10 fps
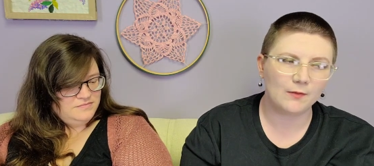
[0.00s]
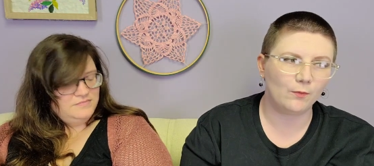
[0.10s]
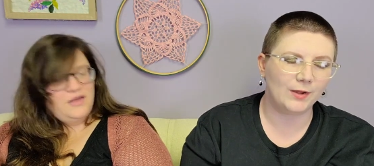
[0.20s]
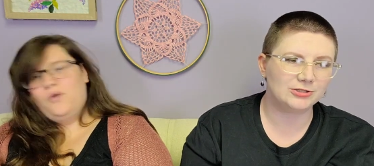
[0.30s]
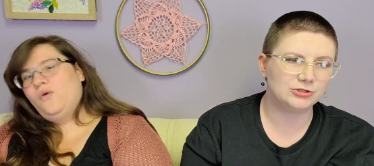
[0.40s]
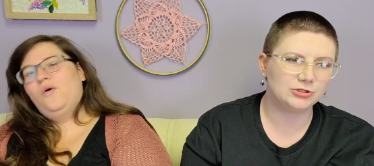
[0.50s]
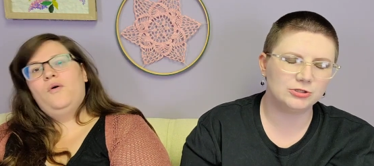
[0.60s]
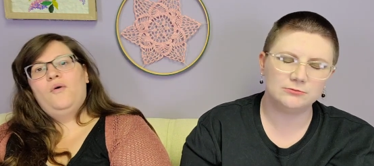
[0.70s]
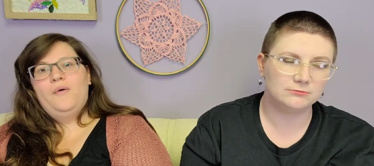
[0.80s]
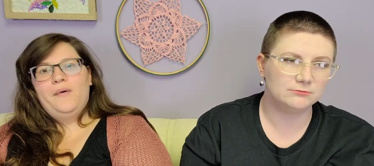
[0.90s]
Speaker 1: which
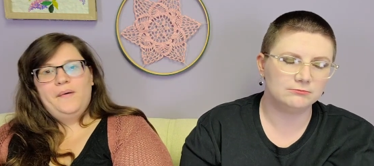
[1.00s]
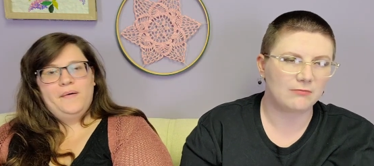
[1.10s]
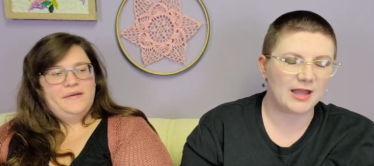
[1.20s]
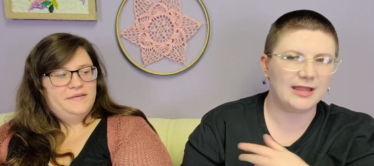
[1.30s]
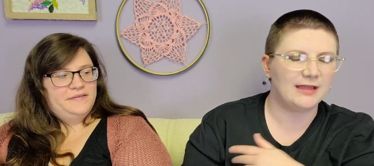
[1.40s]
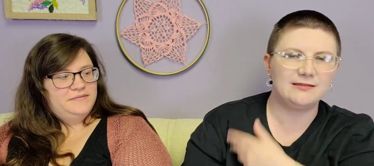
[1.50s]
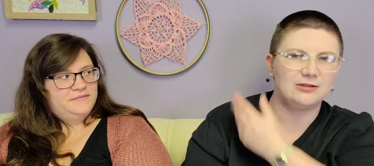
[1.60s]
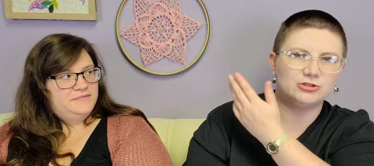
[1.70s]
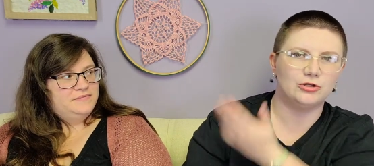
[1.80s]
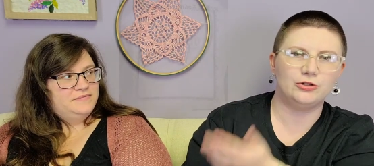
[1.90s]
I guess
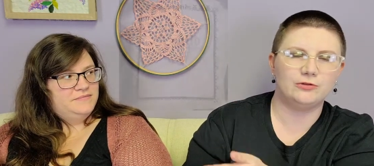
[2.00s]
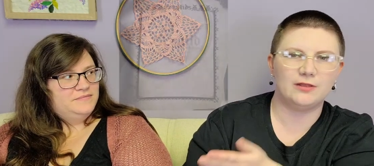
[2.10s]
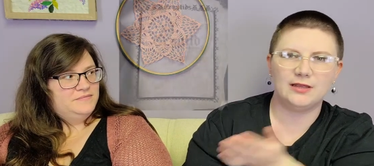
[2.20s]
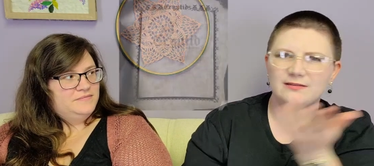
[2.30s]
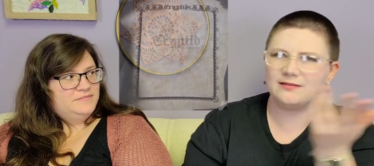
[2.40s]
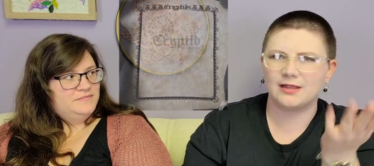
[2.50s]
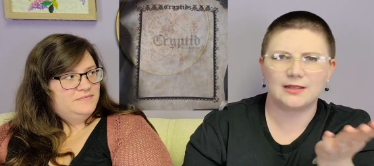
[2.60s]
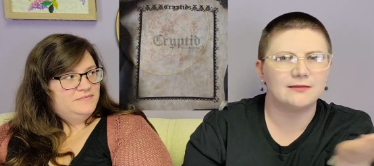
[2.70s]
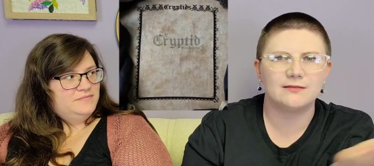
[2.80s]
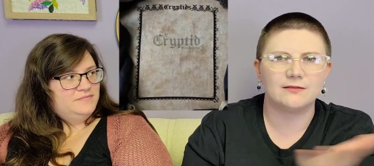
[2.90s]
I'll show you this.
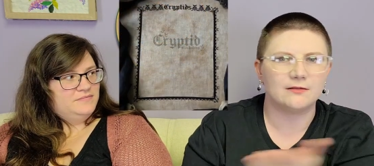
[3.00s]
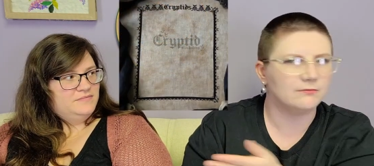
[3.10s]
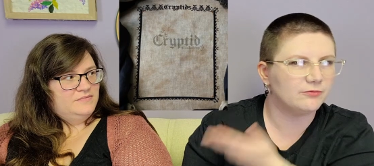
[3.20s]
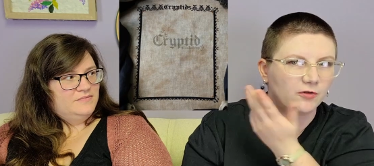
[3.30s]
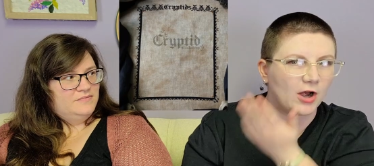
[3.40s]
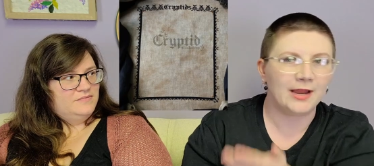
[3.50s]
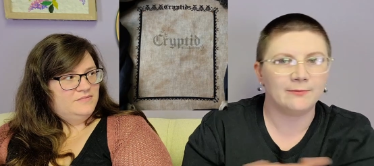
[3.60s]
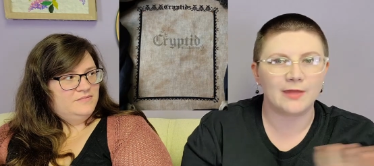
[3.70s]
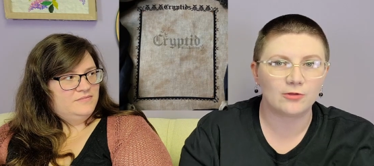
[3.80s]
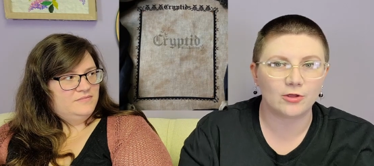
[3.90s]
Like, it's the
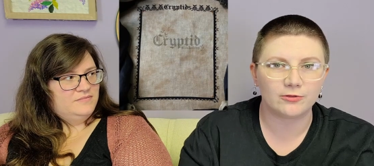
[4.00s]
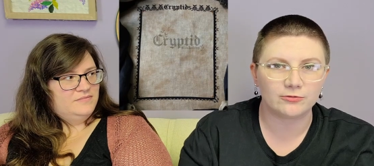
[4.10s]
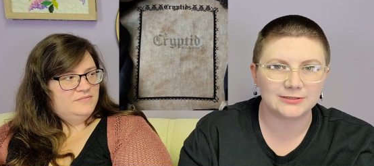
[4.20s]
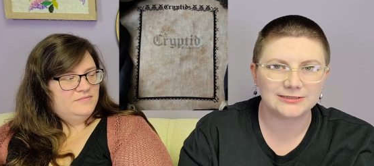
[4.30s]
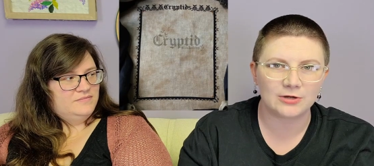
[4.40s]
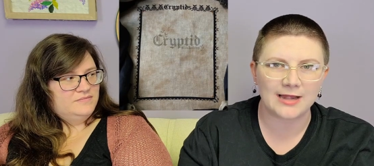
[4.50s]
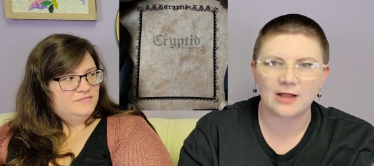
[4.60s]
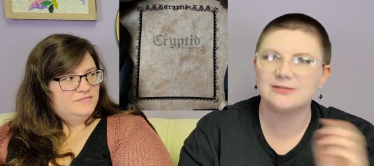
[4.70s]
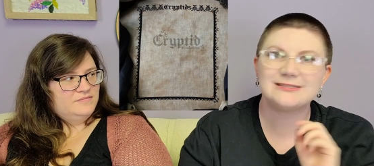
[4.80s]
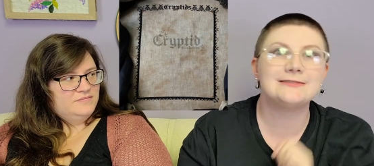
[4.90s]
frame. That's all that's released right
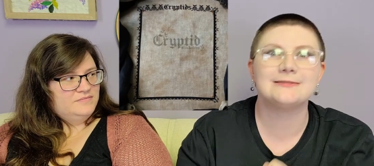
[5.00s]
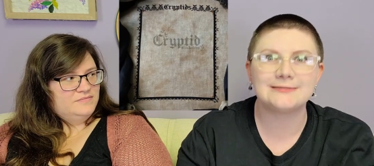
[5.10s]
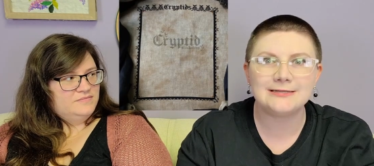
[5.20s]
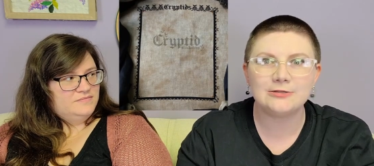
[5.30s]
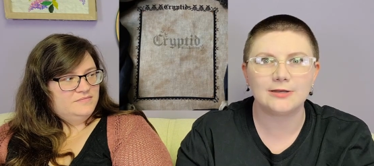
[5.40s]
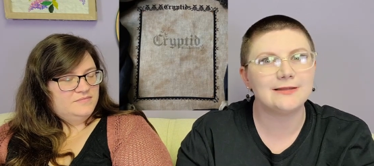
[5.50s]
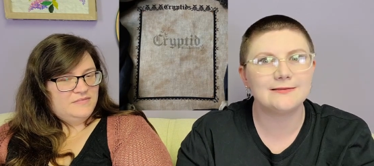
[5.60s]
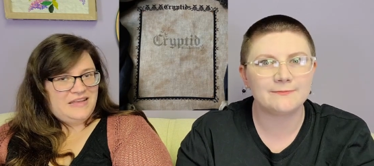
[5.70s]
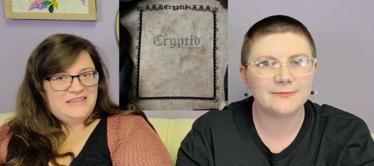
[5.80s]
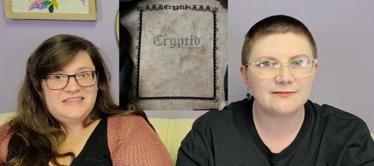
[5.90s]
now because it's a secret.
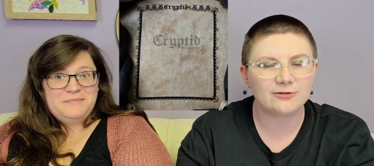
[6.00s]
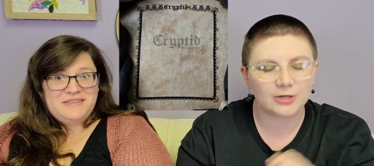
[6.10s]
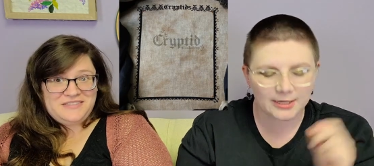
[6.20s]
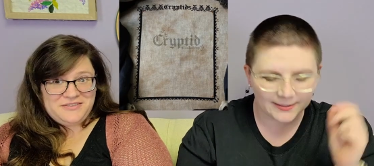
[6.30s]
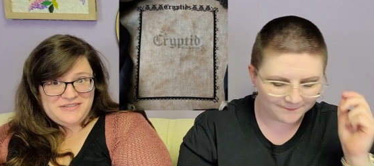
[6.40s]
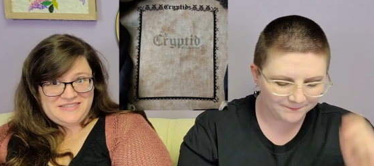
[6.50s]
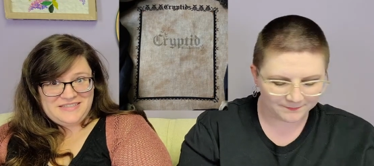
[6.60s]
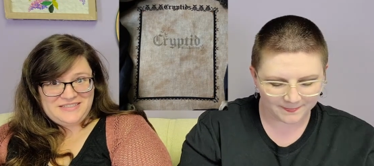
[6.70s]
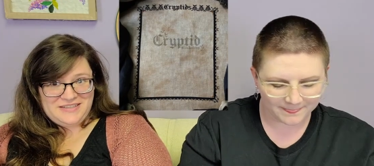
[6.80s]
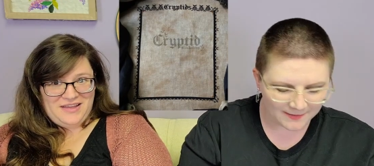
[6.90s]
It's,
Speaker 2: a mystery. Mystery
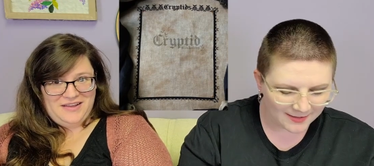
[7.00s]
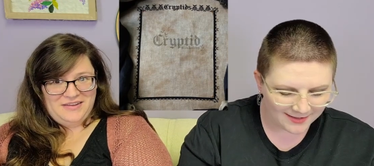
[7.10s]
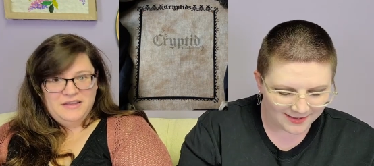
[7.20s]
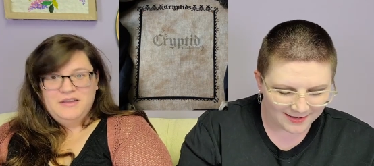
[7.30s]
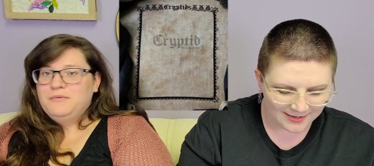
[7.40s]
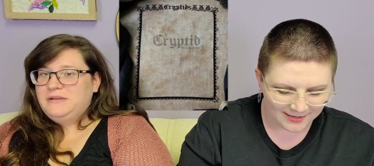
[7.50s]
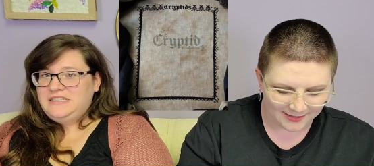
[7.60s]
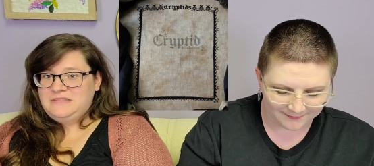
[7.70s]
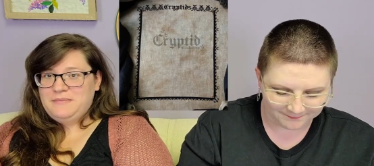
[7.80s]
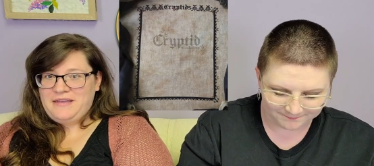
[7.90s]
Stitch Along, which
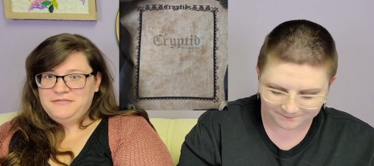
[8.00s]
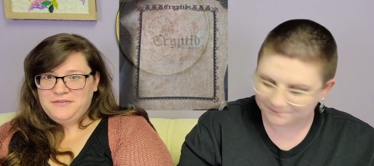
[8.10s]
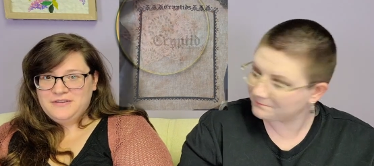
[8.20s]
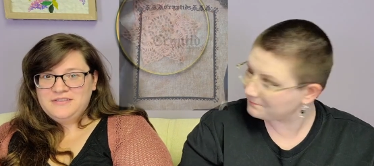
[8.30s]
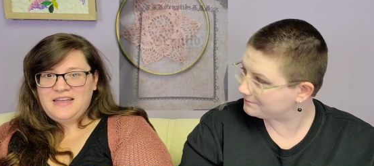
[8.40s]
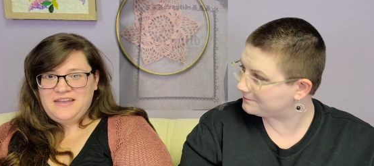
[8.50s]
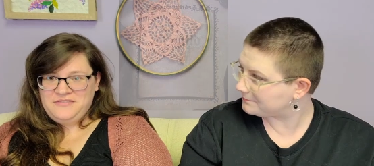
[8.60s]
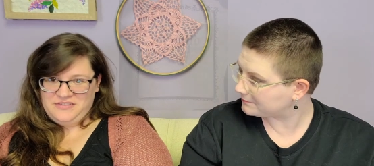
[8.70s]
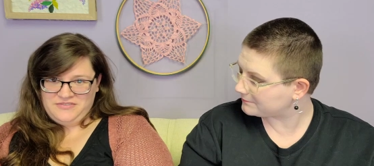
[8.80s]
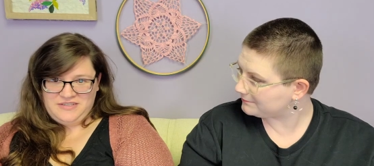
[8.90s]
um, is my first. I
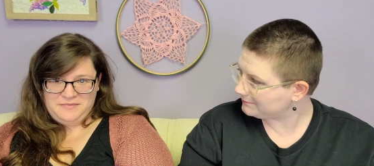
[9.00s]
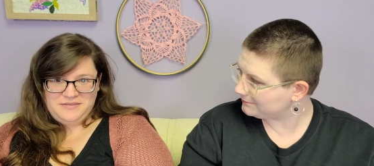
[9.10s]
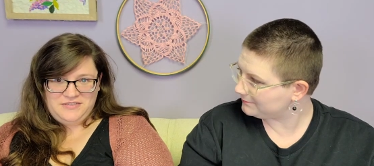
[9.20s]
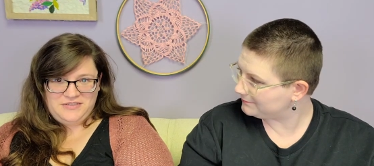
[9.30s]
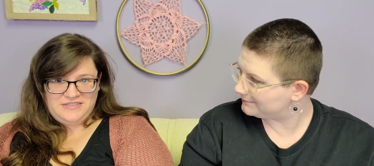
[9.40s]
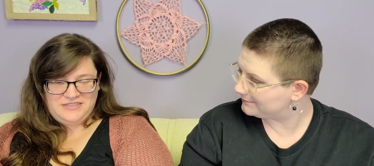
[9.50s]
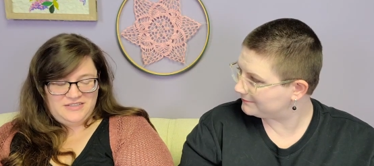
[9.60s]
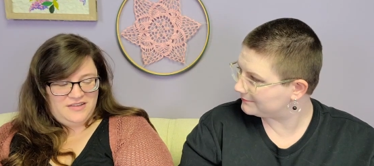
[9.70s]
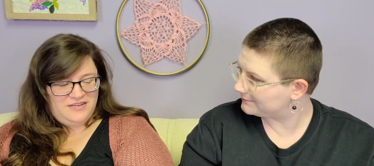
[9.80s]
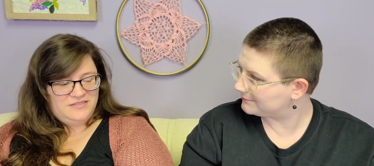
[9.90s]
have never done a Mystery Stitch
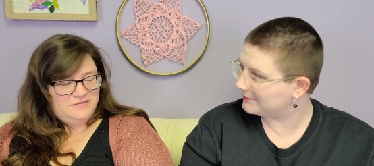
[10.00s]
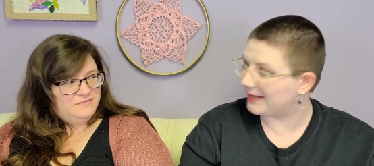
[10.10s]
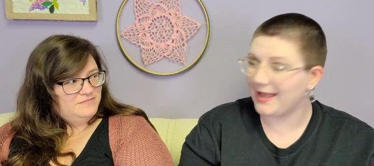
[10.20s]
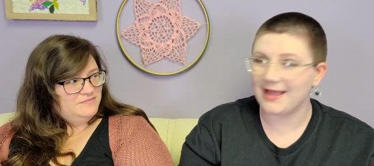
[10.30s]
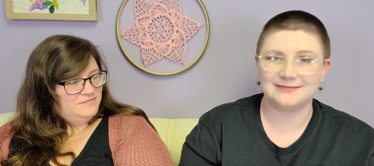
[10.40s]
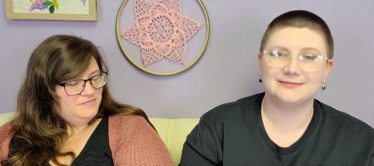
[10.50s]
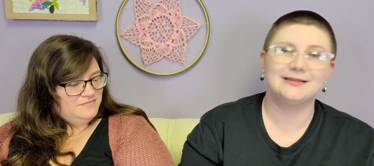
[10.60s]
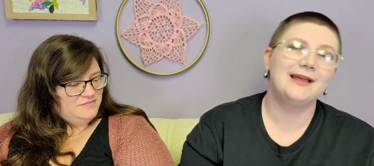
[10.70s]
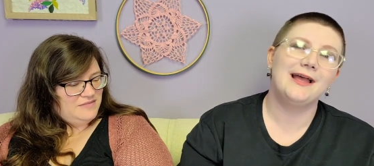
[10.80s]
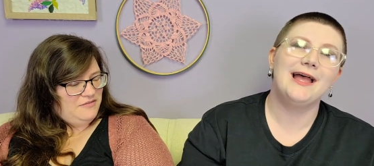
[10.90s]
Along.
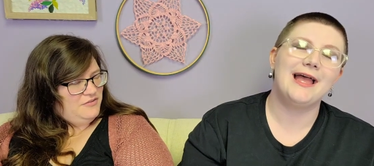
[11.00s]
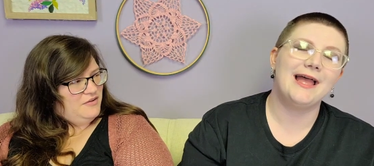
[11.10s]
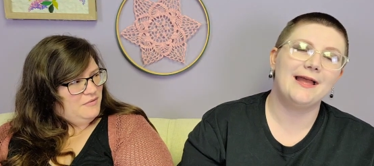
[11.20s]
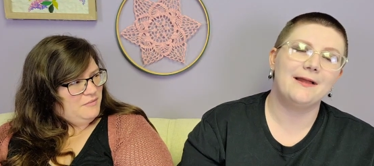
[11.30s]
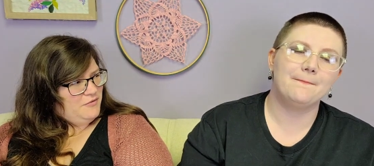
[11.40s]
Yes. Have you done one